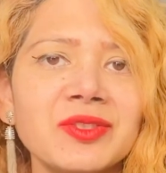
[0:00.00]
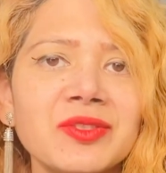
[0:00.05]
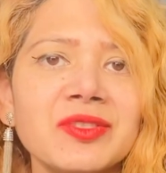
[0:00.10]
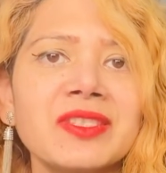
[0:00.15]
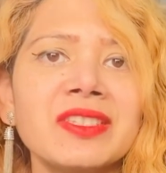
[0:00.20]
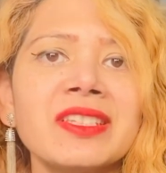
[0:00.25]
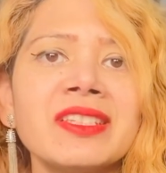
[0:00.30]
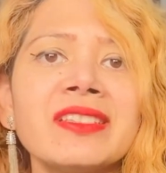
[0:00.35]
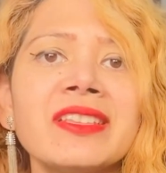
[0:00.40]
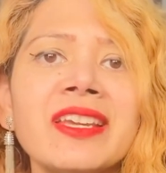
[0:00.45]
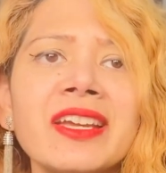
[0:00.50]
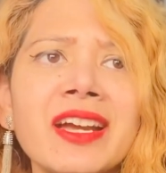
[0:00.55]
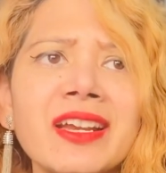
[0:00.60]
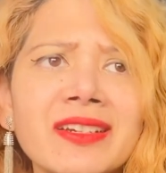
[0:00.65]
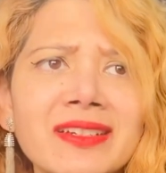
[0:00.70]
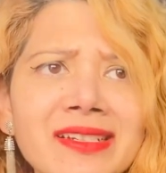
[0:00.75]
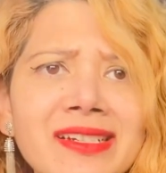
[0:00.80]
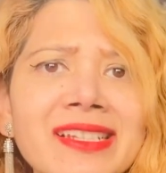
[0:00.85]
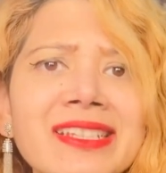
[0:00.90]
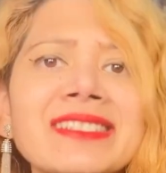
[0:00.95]
to see they
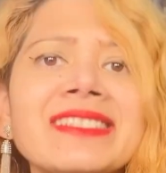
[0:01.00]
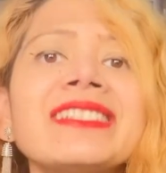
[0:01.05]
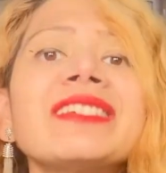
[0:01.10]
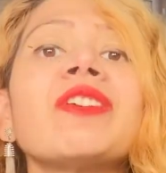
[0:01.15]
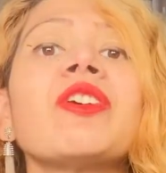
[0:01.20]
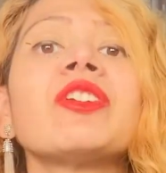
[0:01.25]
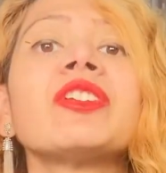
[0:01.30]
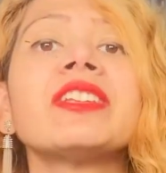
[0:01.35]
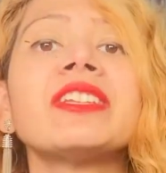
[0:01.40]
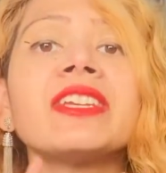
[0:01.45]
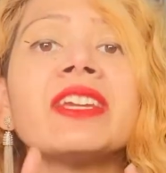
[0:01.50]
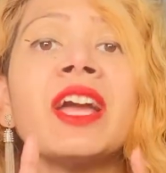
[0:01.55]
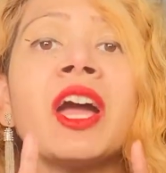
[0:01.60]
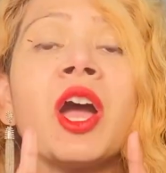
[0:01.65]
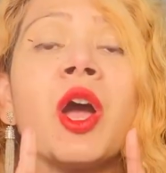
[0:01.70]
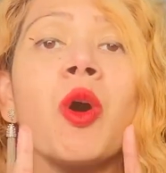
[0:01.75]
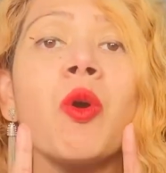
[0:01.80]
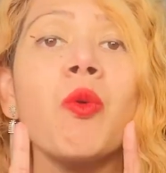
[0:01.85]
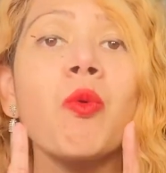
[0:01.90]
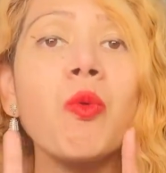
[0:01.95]
are releasing only
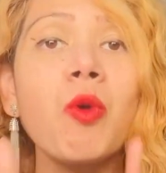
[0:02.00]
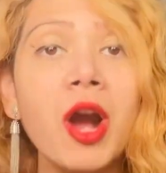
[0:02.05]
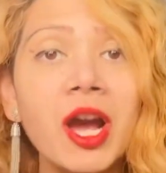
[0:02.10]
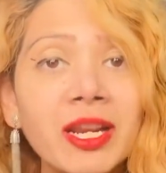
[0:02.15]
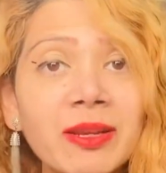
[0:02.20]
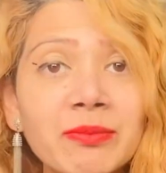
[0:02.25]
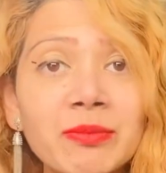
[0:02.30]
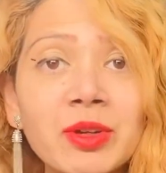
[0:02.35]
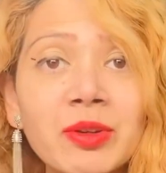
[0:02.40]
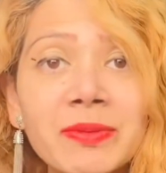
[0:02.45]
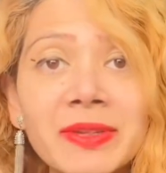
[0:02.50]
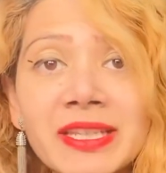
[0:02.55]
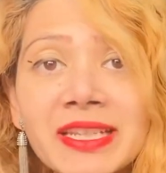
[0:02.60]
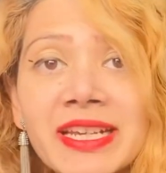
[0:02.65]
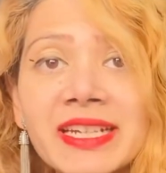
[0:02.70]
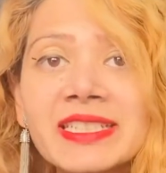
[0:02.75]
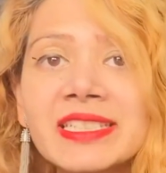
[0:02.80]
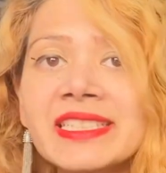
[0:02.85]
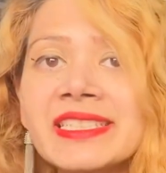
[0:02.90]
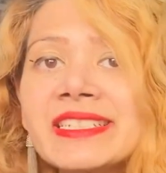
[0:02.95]
one movie
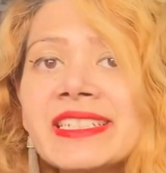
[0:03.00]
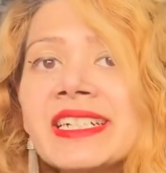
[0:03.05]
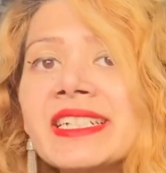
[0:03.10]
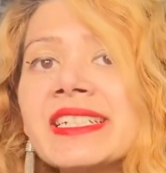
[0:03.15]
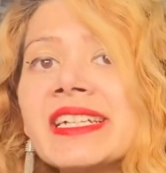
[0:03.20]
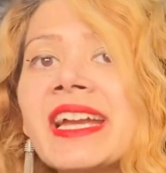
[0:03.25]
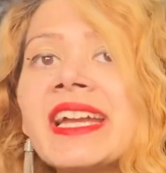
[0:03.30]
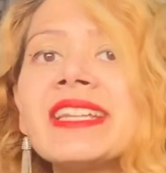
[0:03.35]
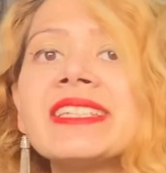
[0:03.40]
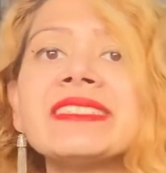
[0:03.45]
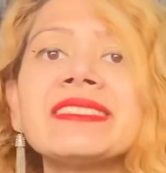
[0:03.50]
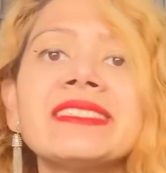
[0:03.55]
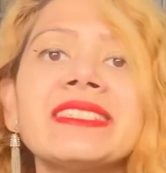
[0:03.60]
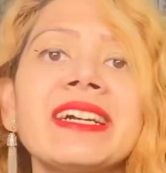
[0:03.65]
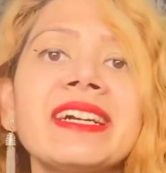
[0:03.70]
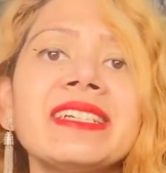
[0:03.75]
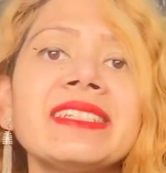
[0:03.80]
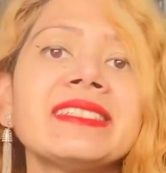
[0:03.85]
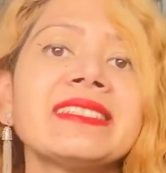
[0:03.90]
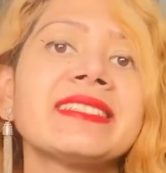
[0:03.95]
next year and
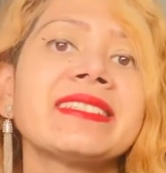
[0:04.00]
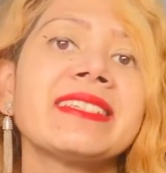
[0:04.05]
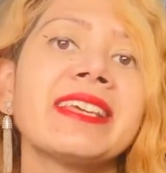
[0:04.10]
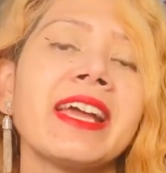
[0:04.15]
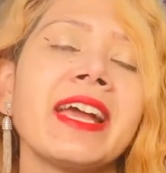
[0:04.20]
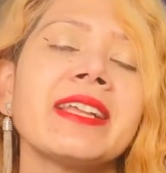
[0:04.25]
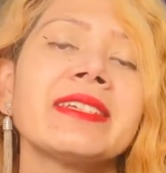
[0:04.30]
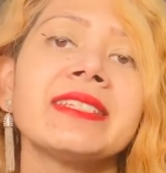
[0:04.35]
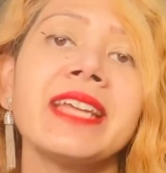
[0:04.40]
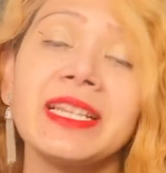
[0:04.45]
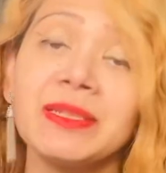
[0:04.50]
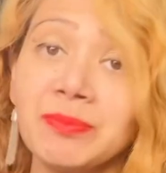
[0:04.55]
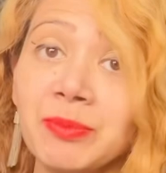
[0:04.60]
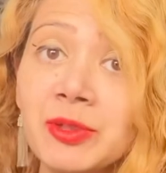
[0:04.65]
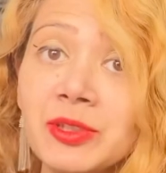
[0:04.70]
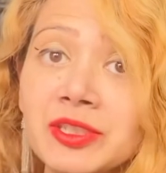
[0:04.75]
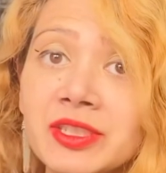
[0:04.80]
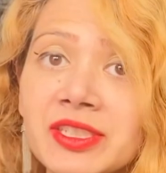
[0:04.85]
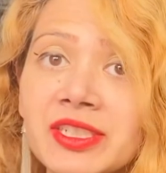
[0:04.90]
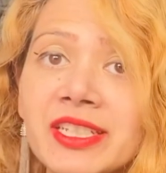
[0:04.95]
that is
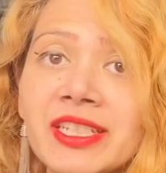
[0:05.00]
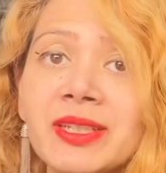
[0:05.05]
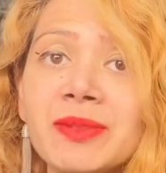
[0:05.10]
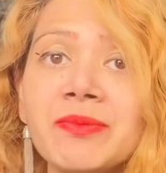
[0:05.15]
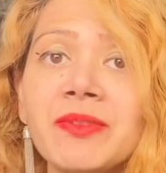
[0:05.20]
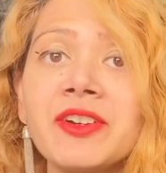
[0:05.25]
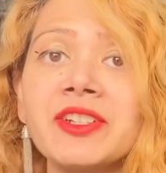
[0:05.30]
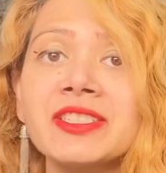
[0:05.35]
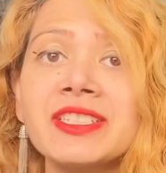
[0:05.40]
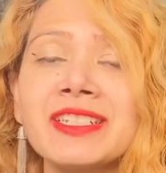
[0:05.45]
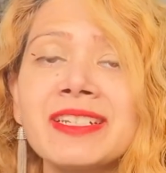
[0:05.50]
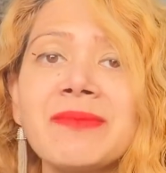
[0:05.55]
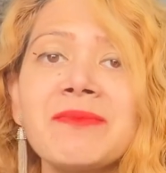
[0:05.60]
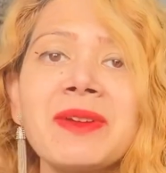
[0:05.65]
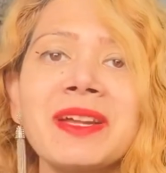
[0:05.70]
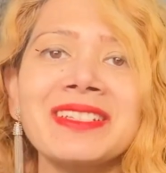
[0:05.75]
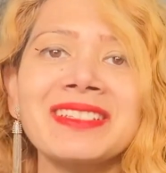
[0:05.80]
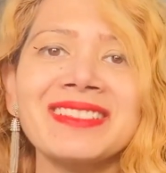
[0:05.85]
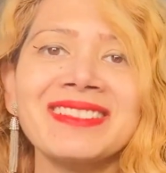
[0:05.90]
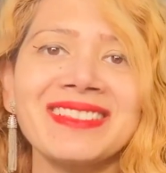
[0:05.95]
Deadpool 3 for that I'm
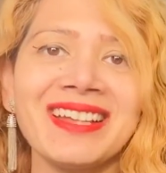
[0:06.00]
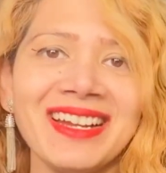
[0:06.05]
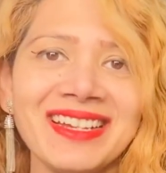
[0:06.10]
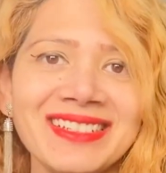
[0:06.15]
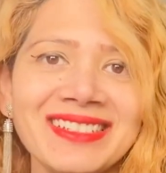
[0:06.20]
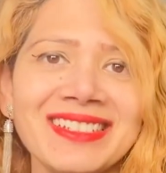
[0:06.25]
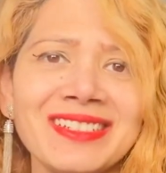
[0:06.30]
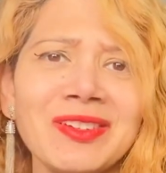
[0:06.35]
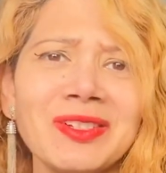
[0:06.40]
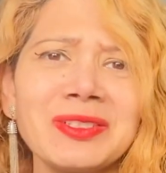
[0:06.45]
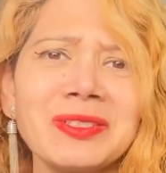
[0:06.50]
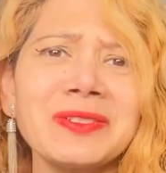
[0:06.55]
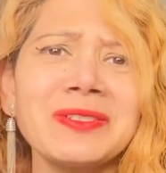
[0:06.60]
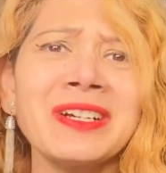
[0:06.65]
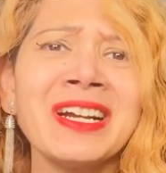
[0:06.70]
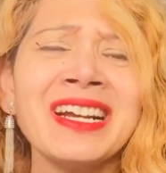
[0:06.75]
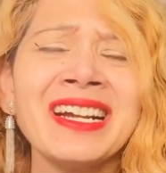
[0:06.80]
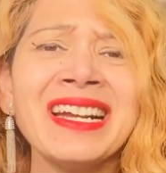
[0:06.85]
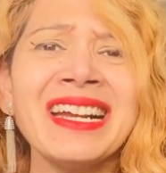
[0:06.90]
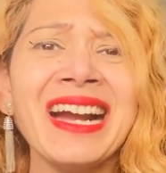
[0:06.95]
excited
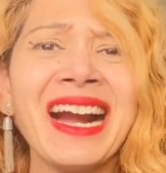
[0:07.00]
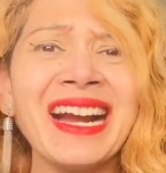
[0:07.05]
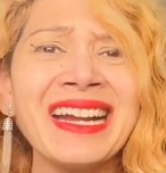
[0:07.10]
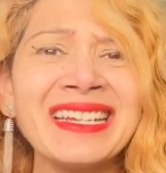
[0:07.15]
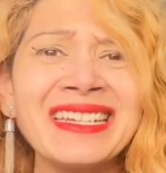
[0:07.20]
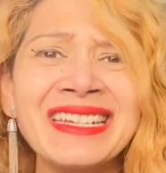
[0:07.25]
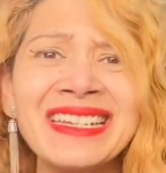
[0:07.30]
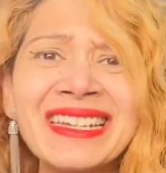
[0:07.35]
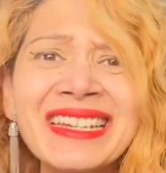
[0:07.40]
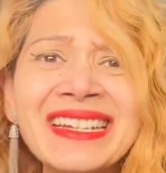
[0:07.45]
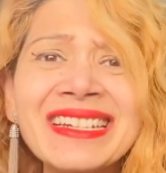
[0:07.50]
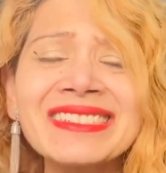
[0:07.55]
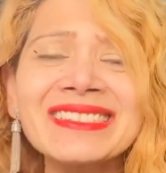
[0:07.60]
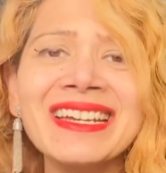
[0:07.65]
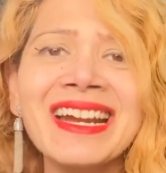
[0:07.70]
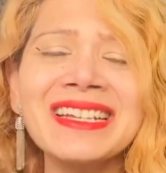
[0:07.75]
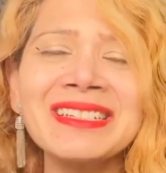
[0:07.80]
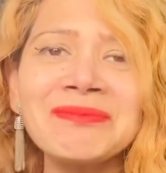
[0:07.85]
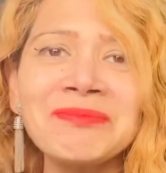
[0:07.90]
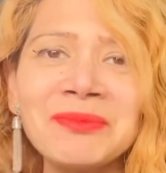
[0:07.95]
although I hear
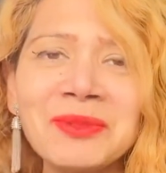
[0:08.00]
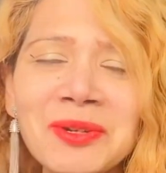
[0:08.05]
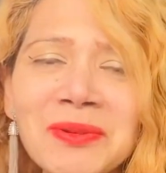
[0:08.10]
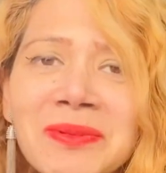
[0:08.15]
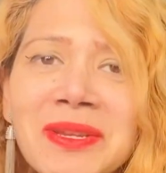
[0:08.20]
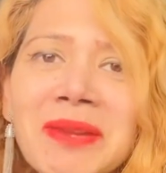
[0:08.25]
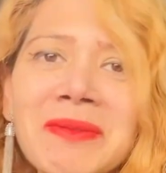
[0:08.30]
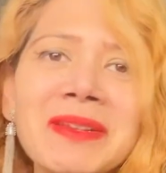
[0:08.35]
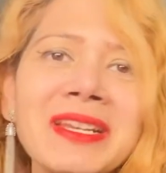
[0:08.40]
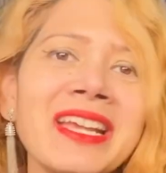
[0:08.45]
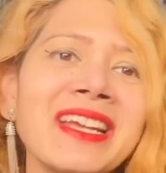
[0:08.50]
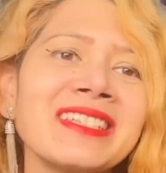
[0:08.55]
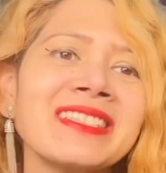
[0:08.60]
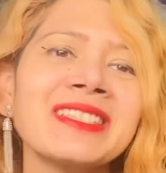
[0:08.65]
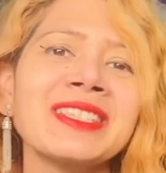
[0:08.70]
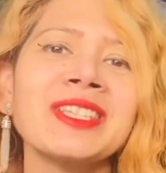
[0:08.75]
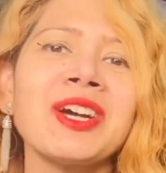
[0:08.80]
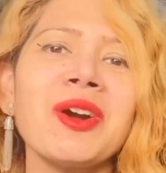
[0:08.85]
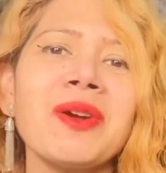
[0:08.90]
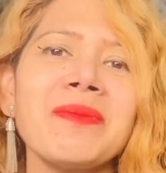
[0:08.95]
that movie even has
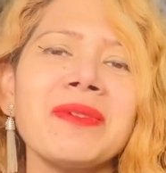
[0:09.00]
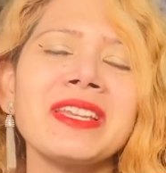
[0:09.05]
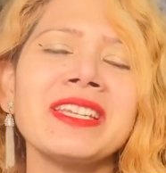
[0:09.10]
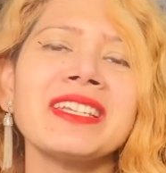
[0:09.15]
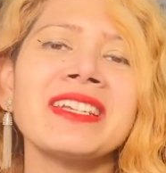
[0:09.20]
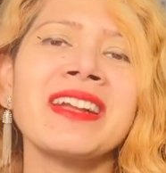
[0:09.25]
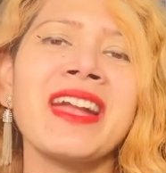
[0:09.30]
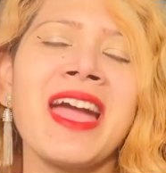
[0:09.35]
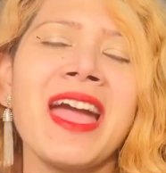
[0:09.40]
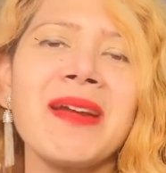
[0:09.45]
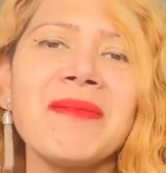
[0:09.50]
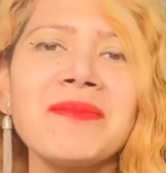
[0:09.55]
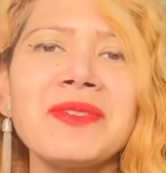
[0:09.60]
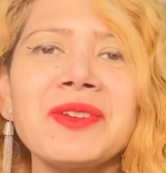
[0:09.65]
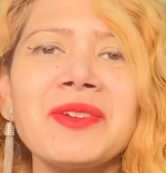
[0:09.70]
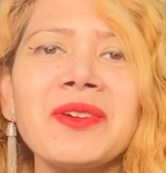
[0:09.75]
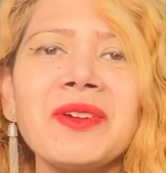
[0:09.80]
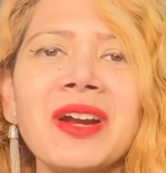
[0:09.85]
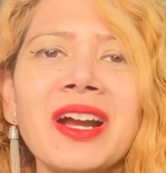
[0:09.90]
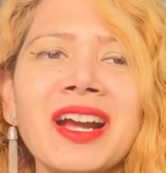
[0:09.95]
so many
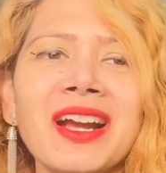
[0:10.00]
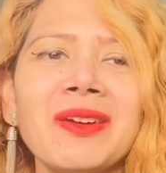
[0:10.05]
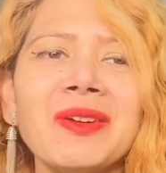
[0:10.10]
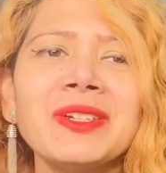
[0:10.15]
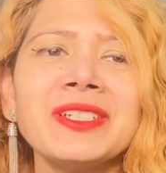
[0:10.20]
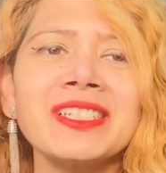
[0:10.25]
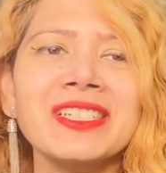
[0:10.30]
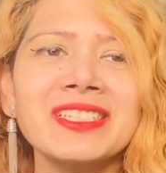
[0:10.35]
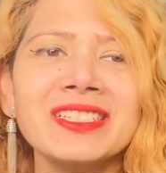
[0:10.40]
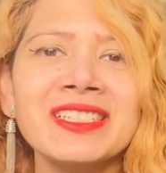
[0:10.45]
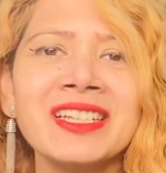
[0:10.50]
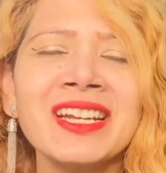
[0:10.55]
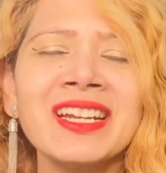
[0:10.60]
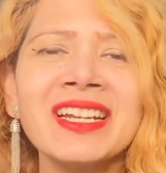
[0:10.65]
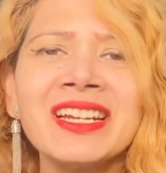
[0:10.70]
cameo uh, which is